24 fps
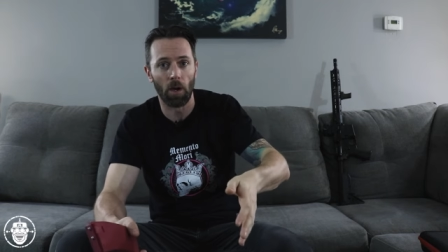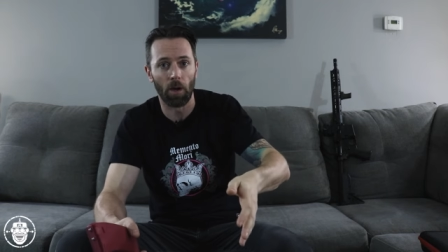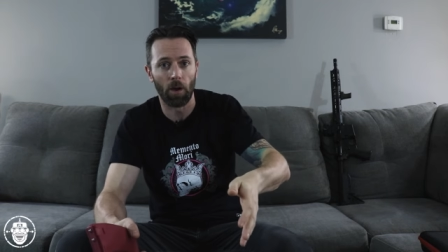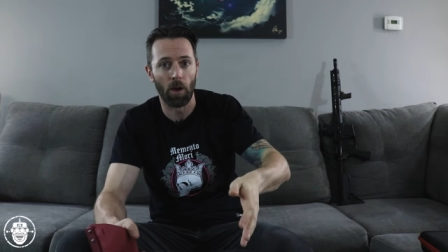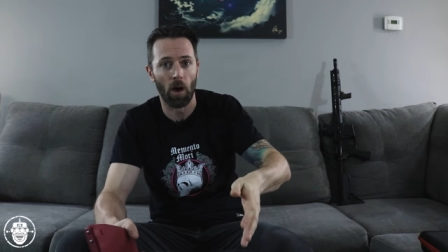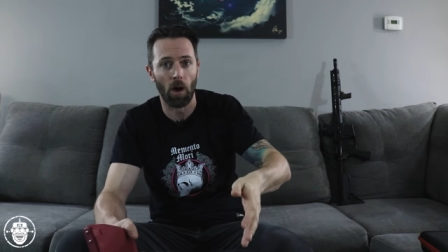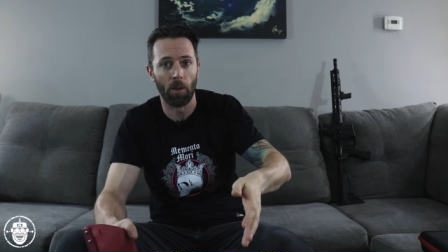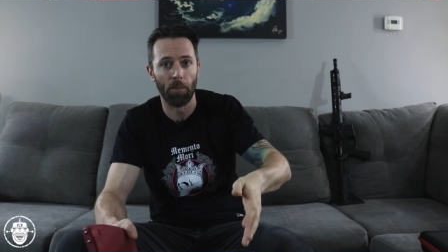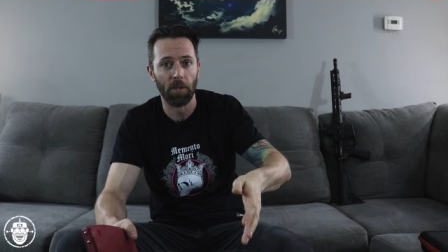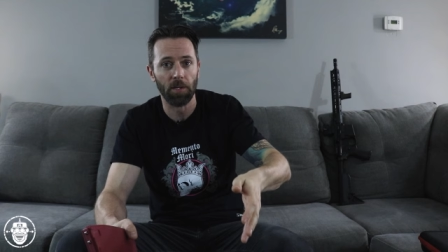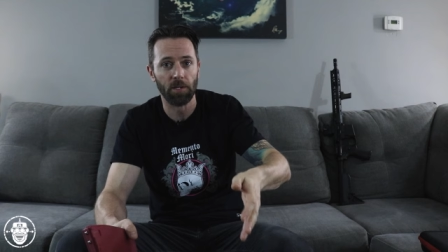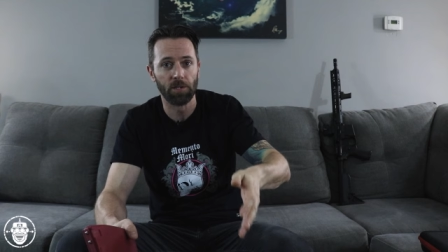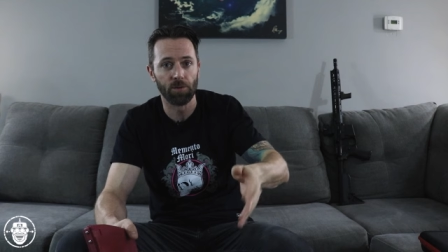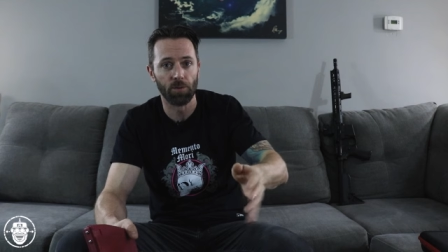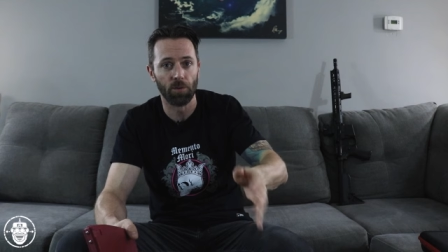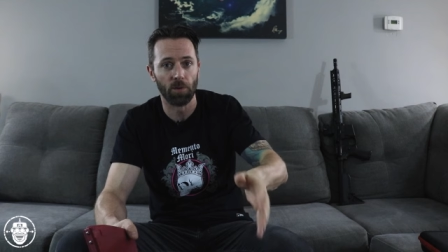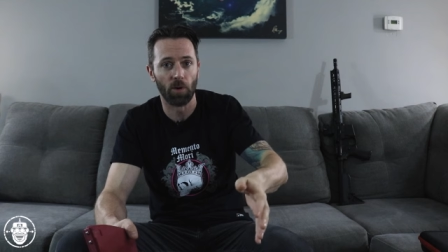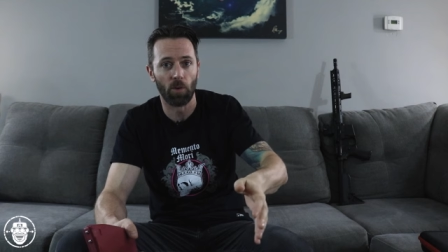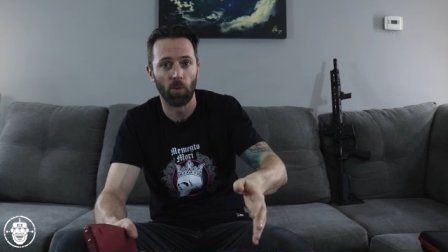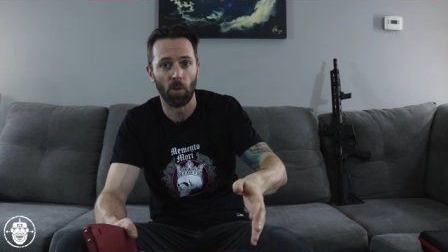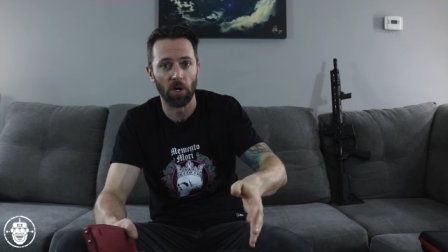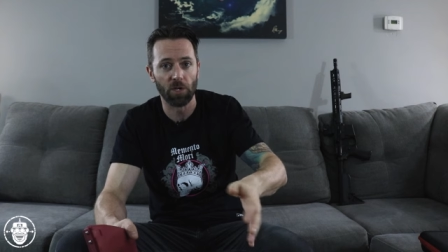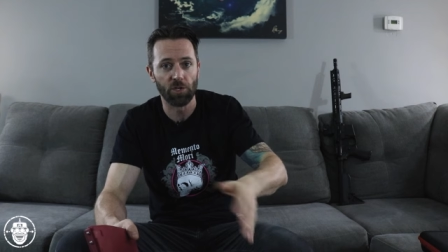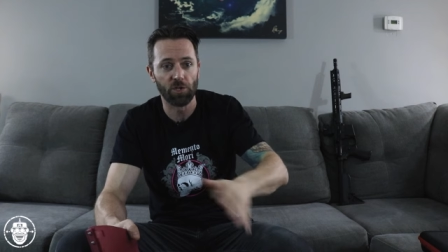a, comment or a
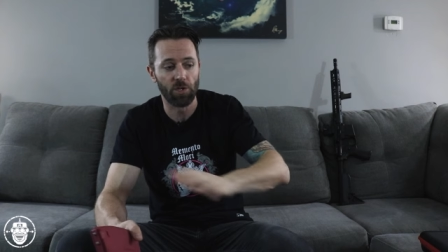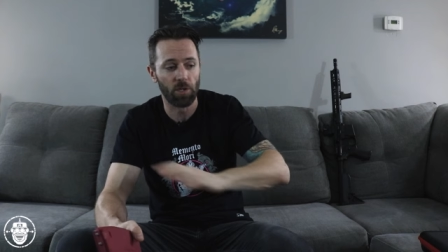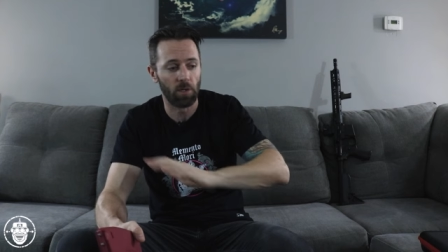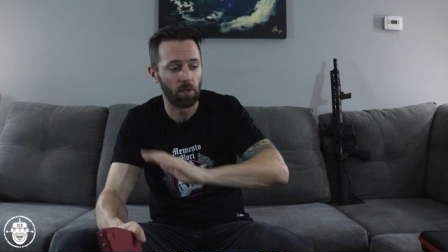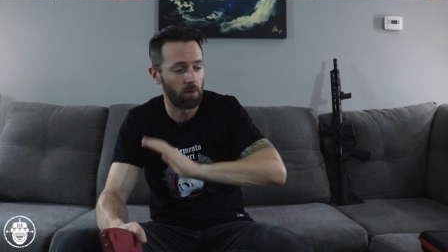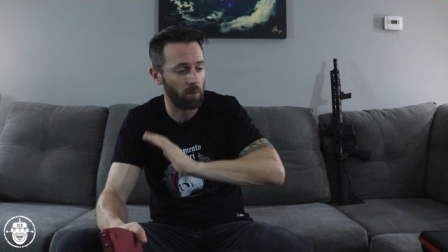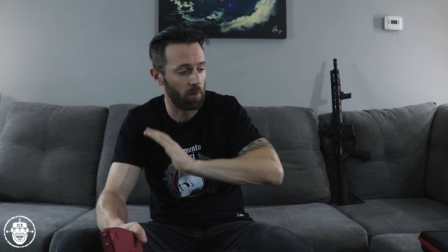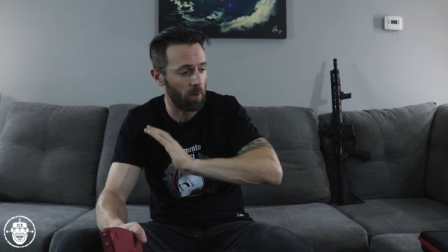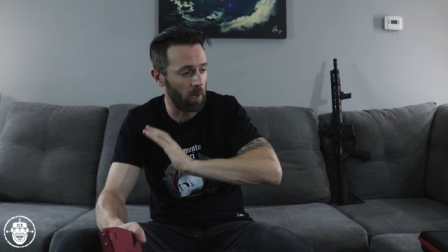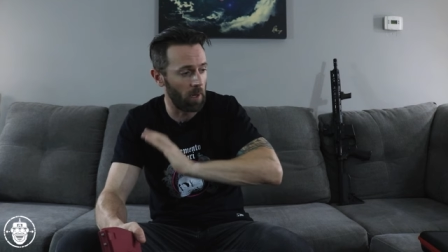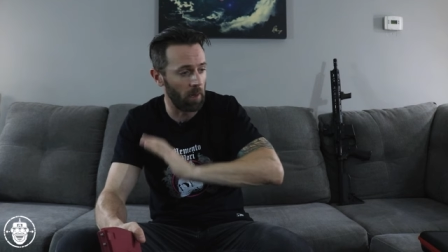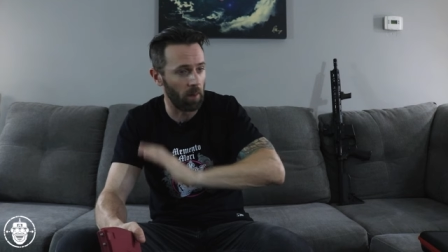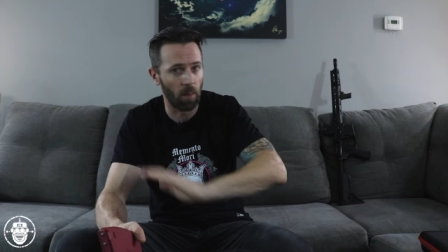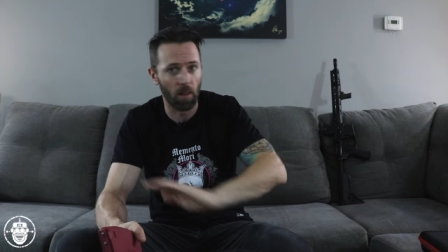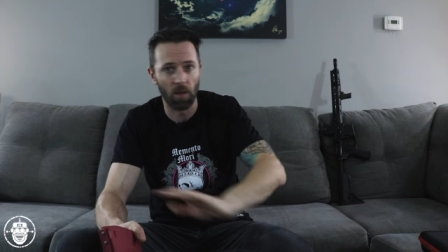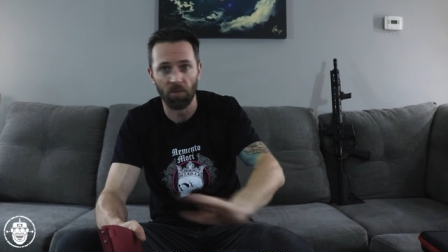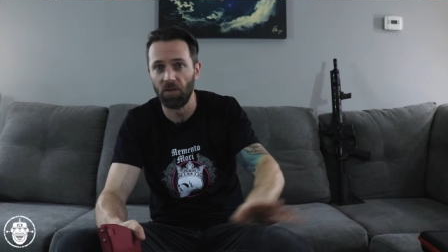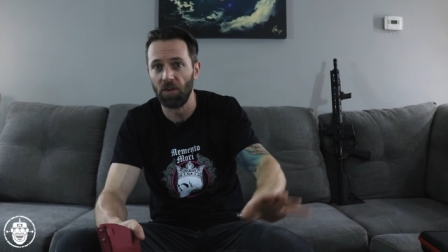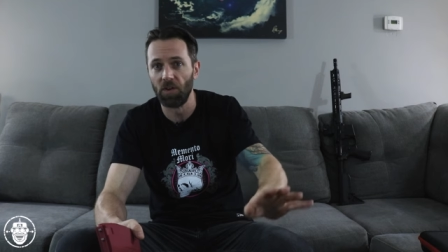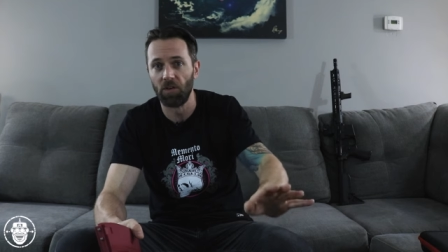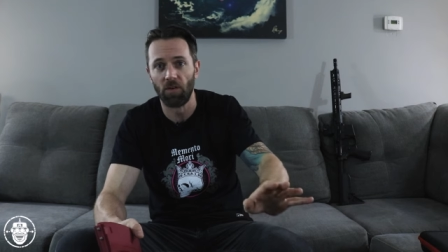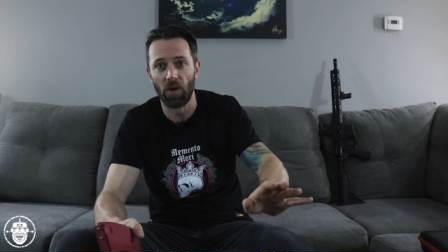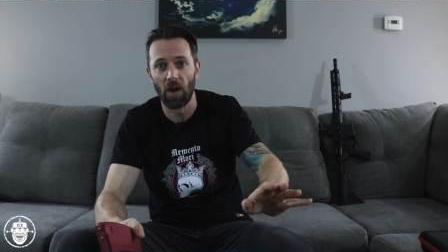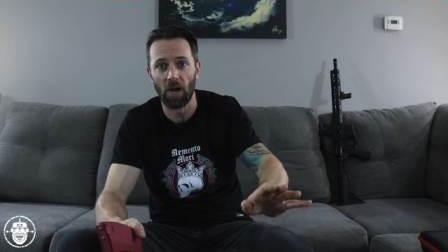question, I love
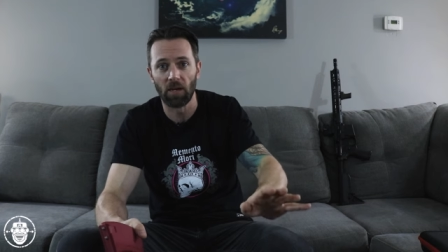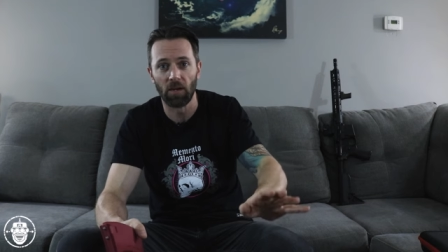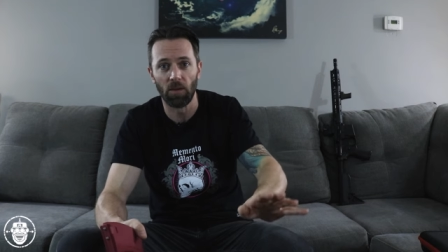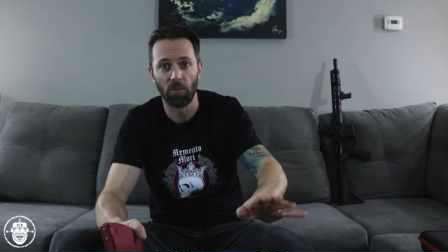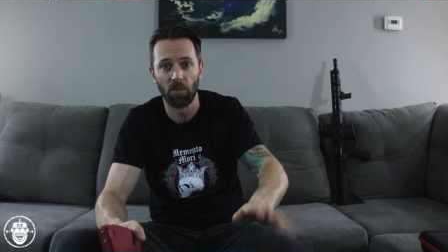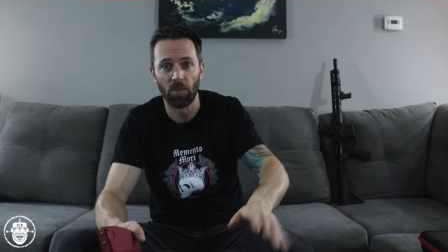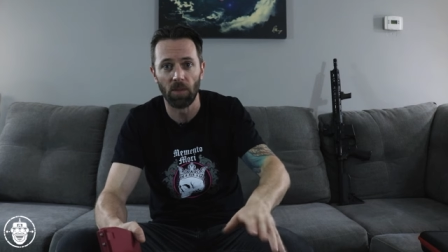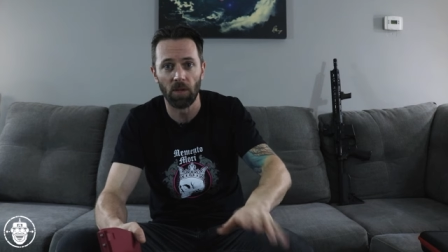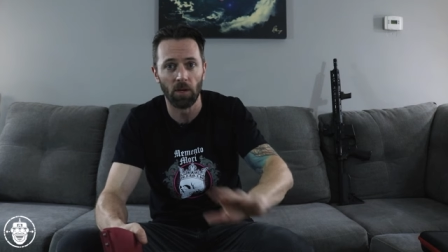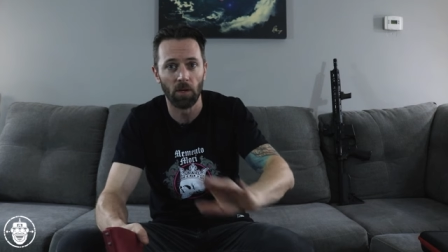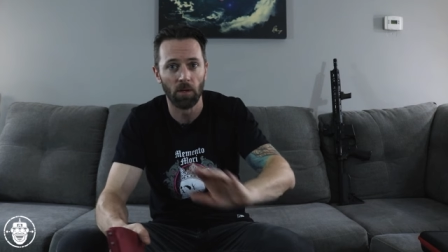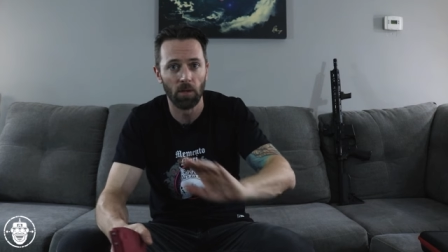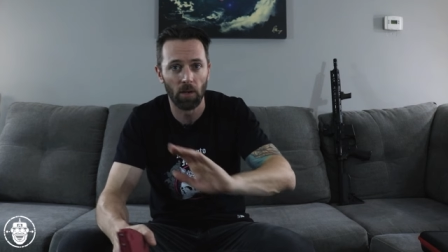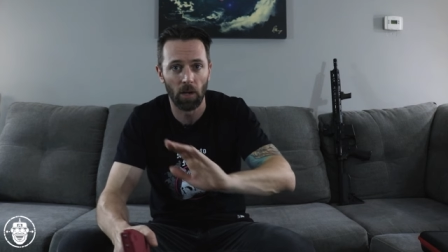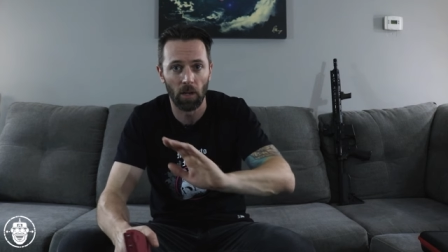interacting with you.